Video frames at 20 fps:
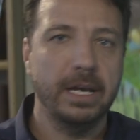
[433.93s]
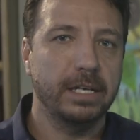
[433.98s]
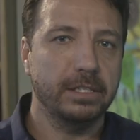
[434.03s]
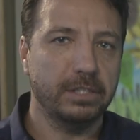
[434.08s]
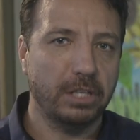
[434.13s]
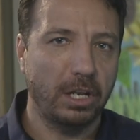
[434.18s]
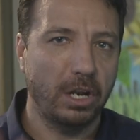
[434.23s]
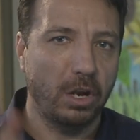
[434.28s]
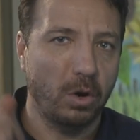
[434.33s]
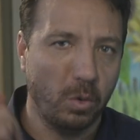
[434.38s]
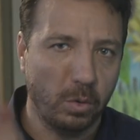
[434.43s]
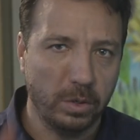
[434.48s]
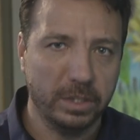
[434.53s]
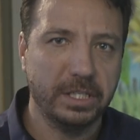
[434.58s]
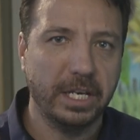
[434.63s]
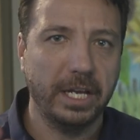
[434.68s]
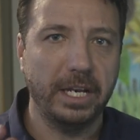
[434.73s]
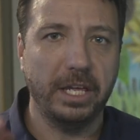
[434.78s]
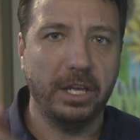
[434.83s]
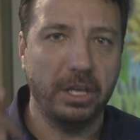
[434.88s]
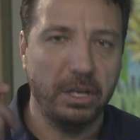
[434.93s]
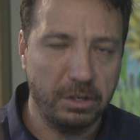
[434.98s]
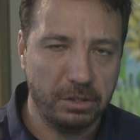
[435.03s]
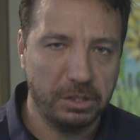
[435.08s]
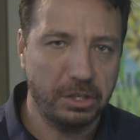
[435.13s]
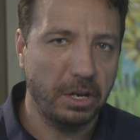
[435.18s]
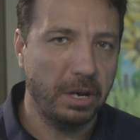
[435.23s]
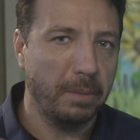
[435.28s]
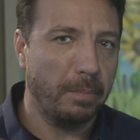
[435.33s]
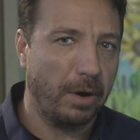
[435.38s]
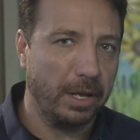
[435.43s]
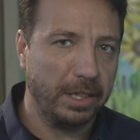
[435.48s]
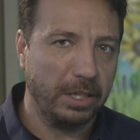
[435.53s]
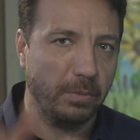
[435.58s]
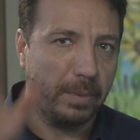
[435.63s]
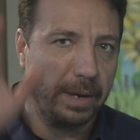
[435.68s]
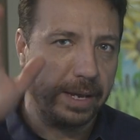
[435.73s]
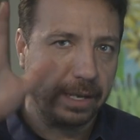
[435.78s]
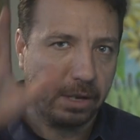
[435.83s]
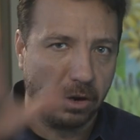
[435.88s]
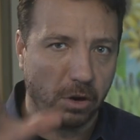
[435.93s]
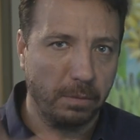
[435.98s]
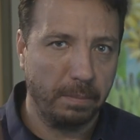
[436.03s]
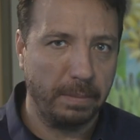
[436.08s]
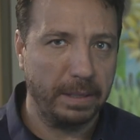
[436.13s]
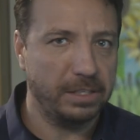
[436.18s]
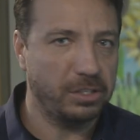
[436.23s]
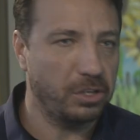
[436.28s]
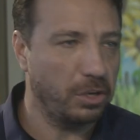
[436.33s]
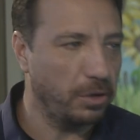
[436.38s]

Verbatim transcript: So the Lord is going to use you in a mighty way. God bless